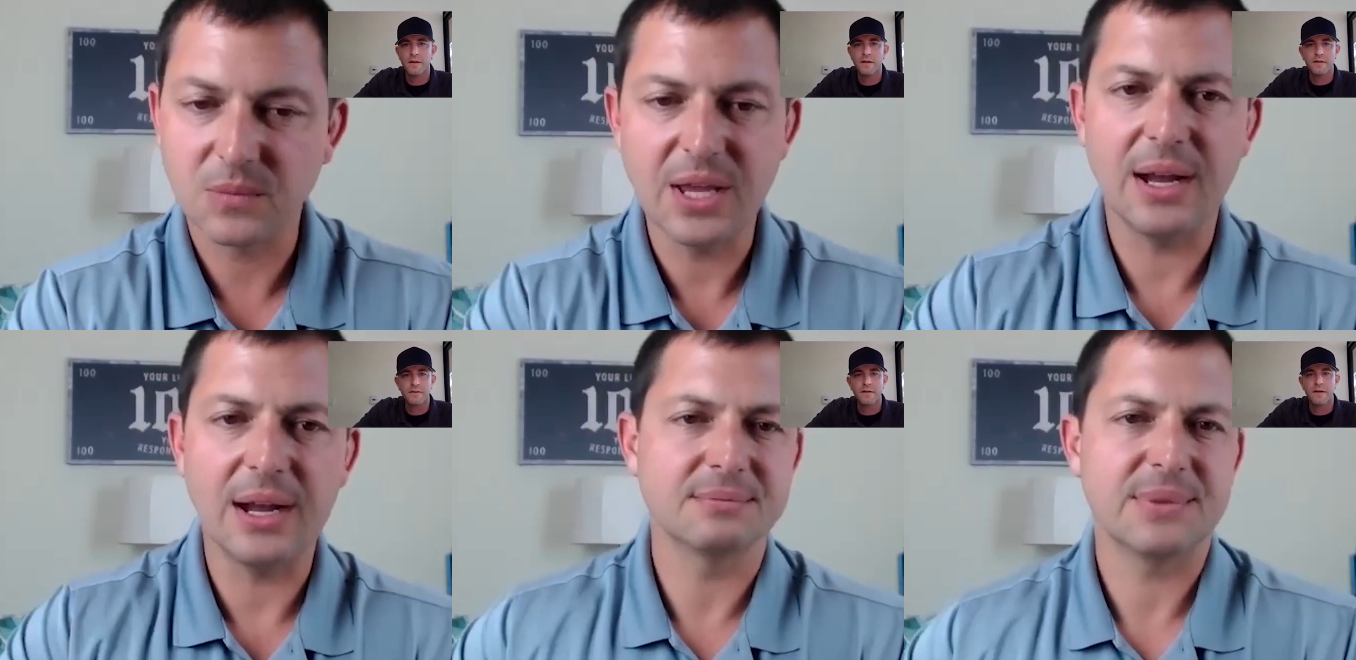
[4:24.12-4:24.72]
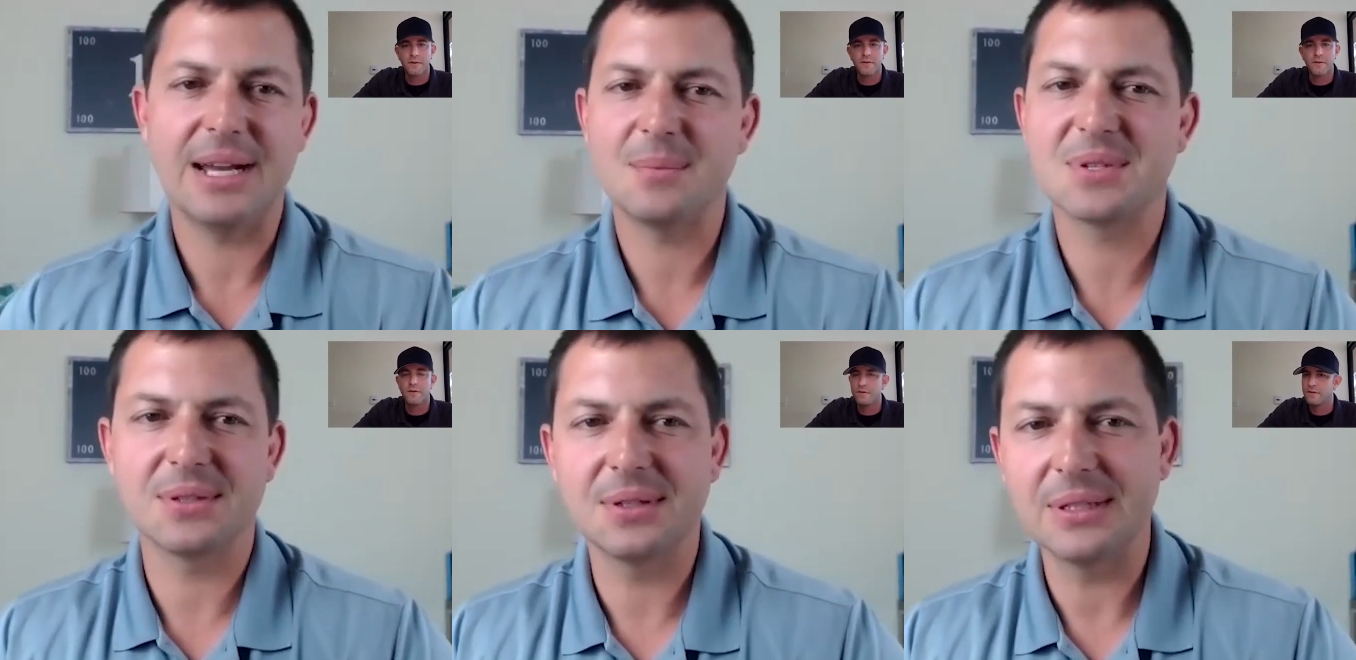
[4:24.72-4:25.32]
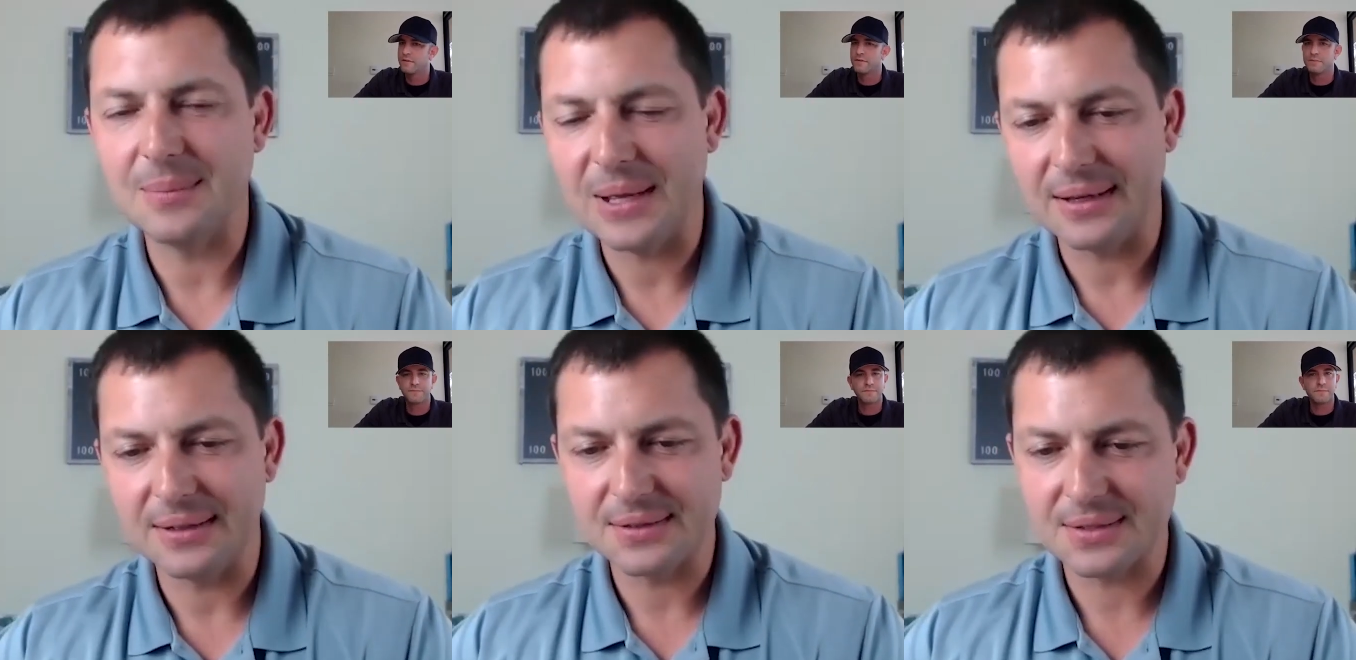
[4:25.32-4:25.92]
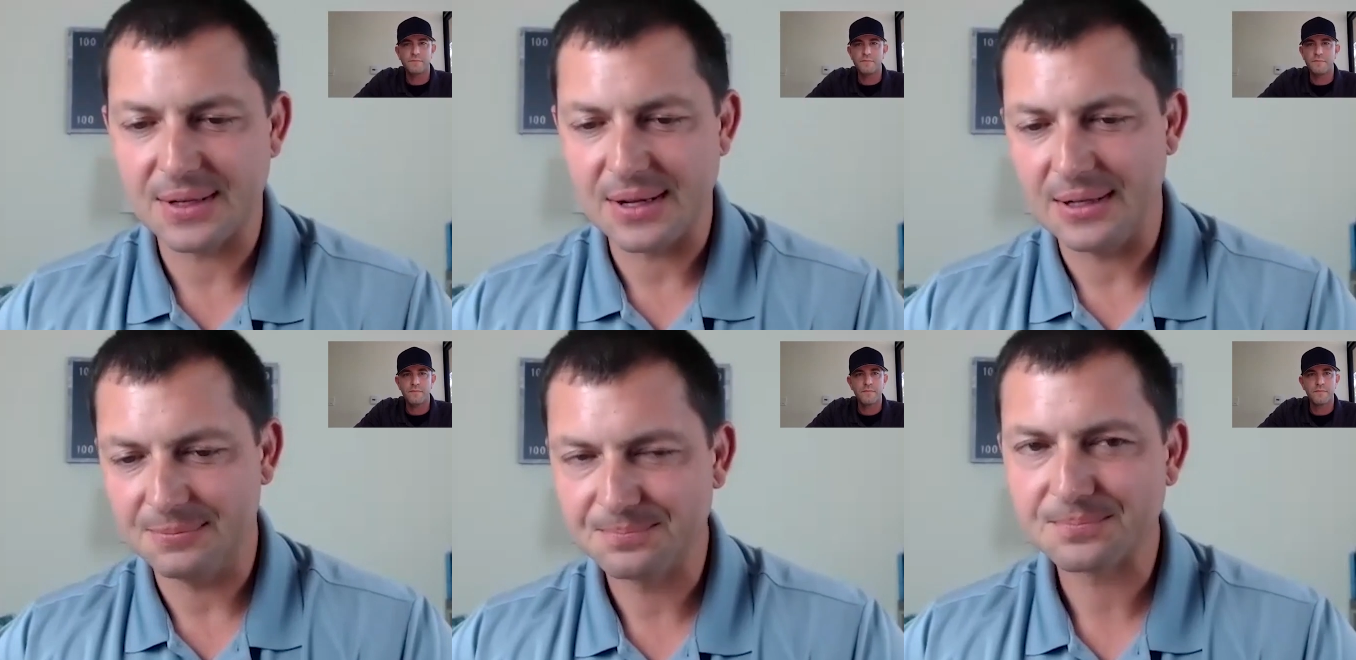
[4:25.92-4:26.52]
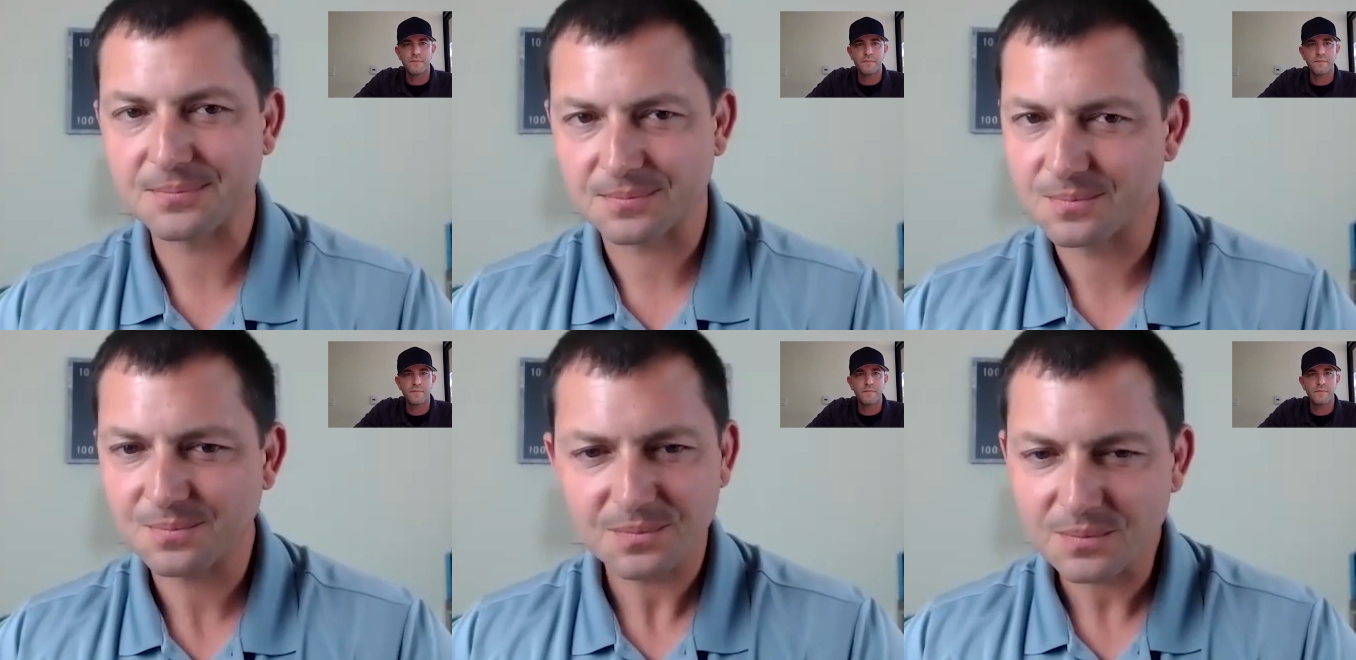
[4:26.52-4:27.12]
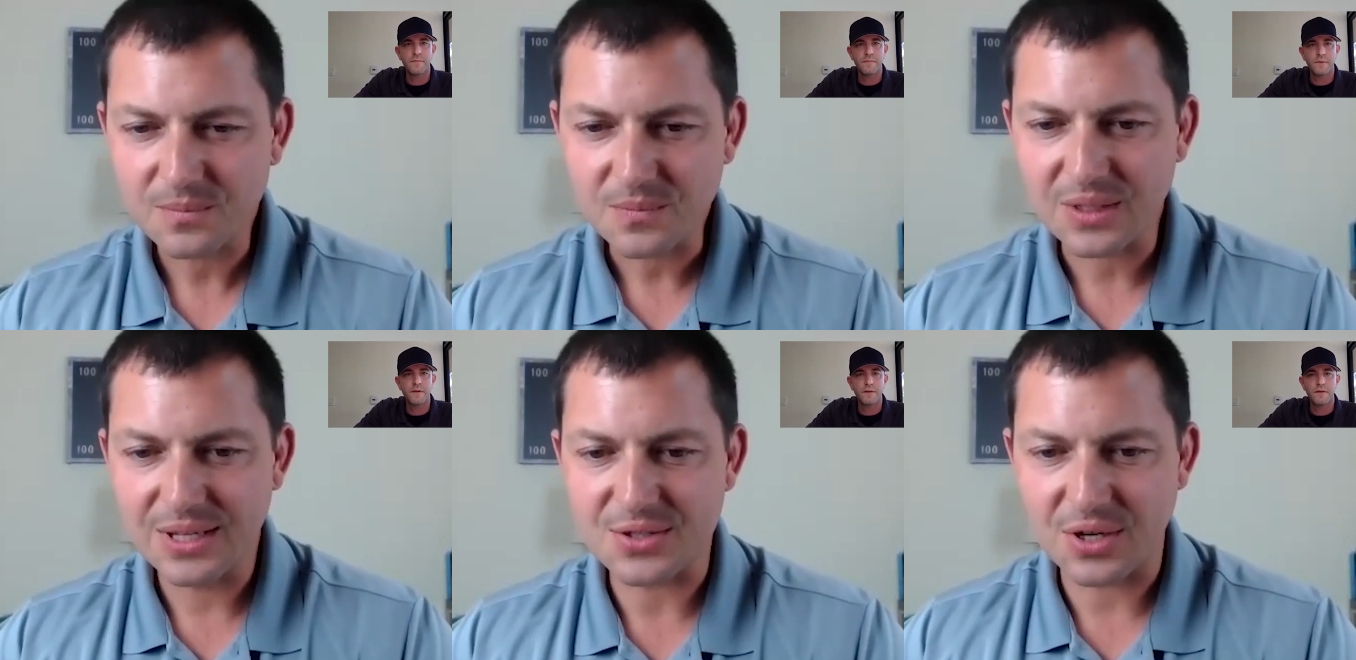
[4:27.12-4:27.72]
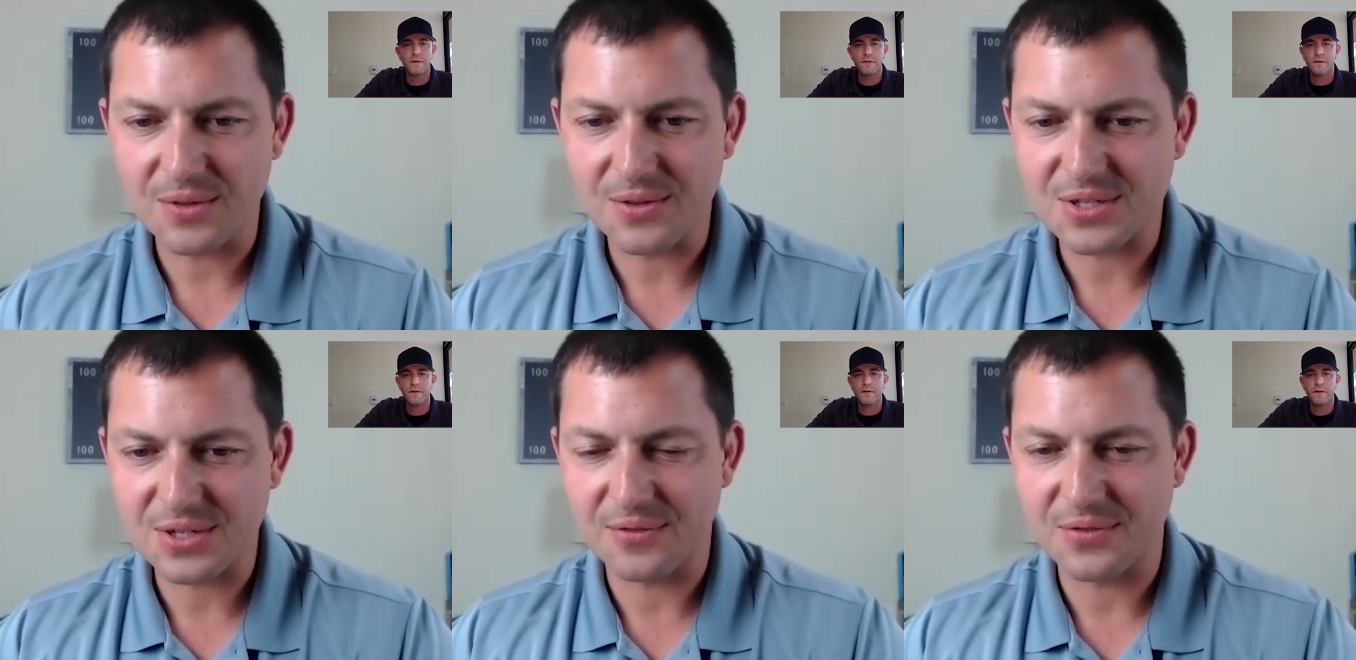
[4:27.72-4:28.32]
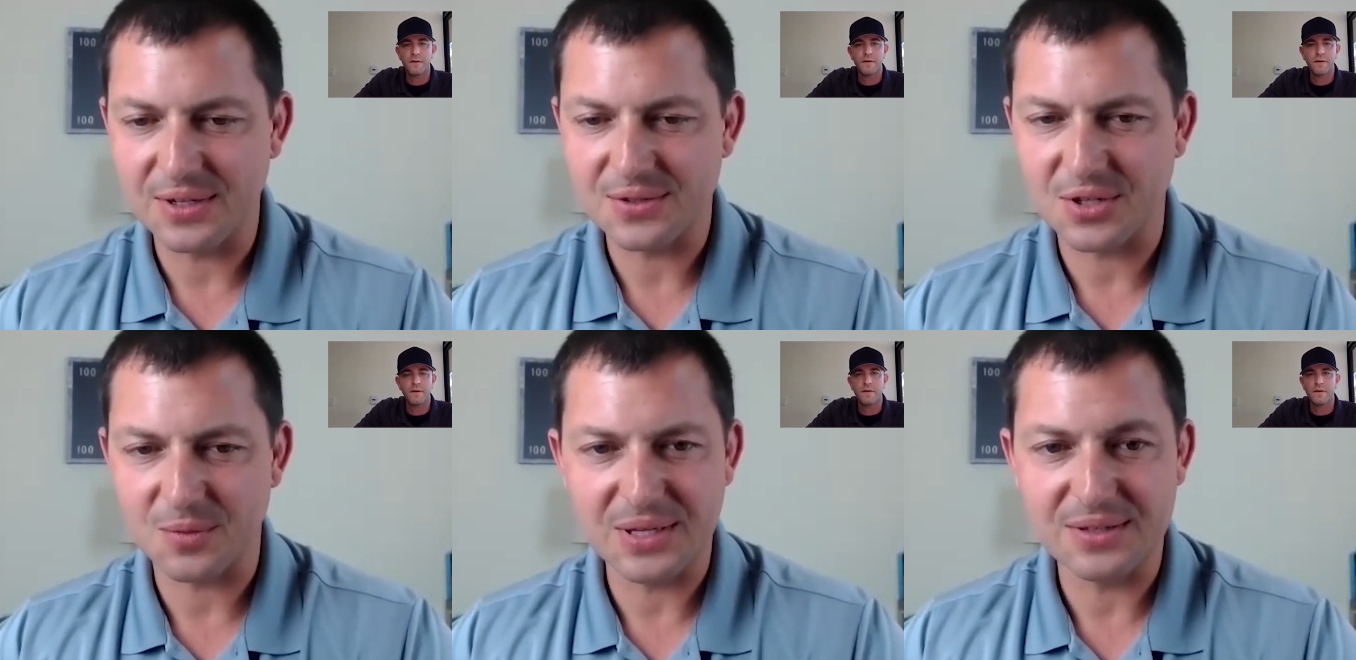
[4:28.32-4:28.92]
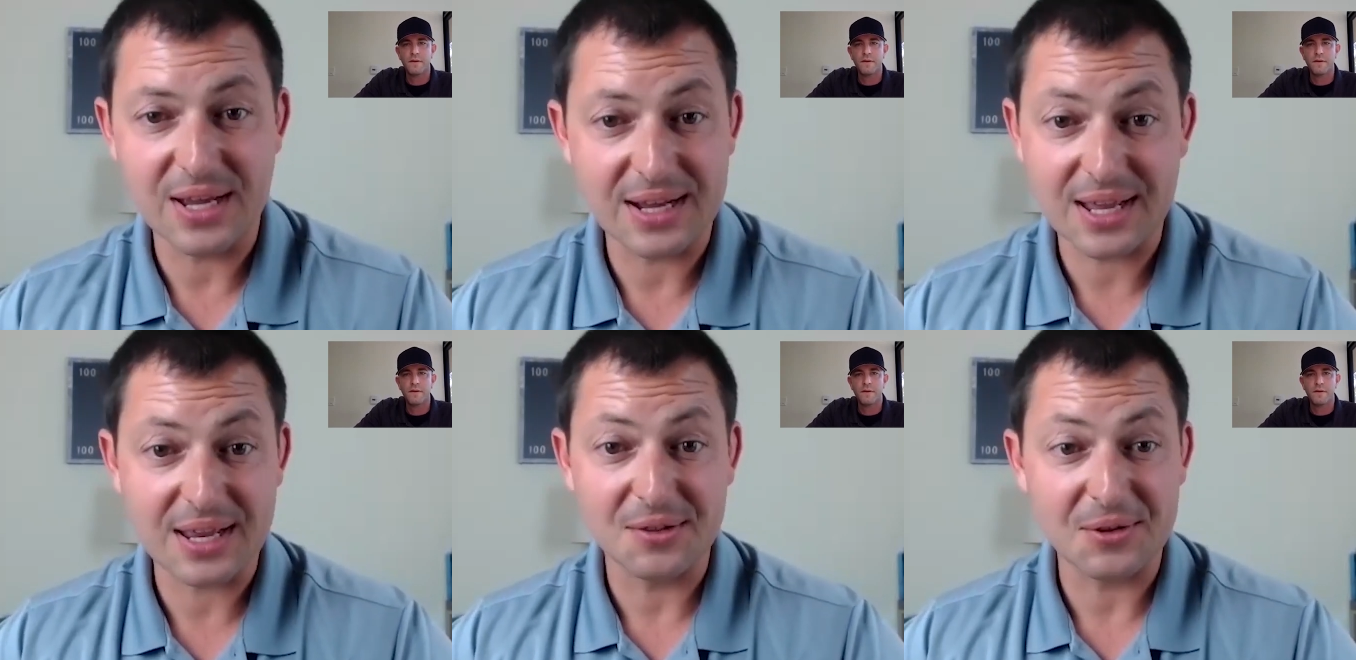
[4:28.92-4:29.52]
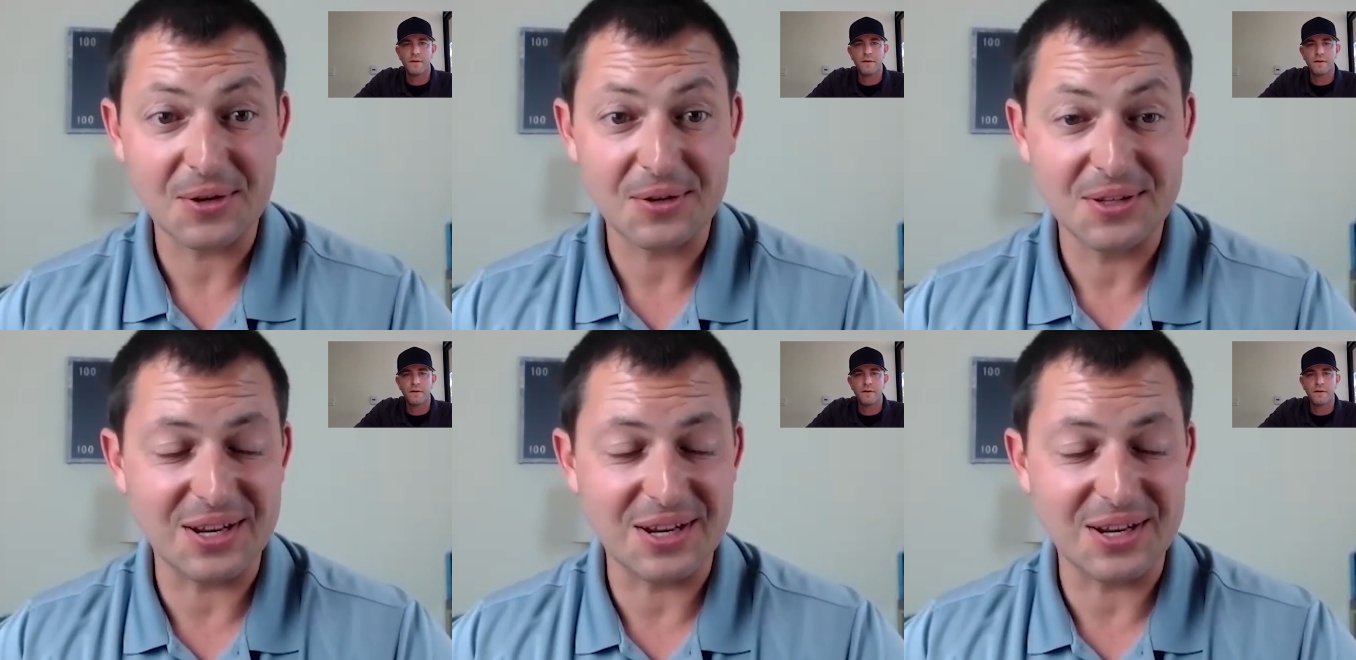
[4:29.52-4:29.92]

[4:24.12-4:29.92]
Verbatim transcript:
Speaker 1: Yeah, absolutely, man. It's uh it's all the stuff that it took me a decade to learn,